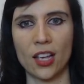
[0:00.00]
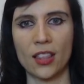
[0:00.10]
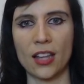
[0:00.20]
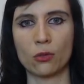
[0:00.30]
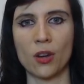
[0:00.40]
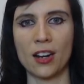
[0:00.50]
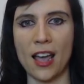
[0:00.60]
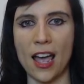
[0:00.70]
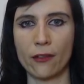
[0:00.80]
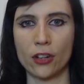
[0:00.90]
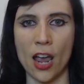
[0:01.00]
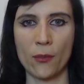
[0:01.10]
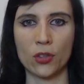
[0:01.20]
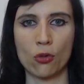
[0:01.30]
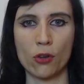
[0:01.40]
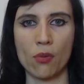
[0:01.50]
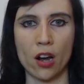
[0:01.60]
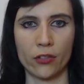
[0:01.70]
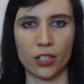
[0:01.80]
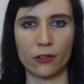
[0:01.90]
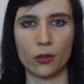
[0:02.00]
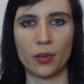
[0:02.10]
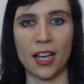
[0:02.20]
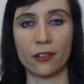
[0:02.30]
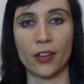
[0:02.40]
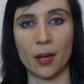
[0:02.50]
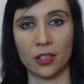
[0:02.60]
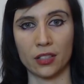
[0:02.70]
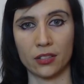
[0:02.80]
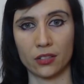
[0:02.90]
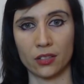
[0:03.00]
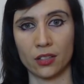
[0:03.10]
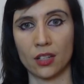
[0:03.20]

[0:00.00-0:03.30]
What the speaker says: That's 1.5 times more poverty for black families.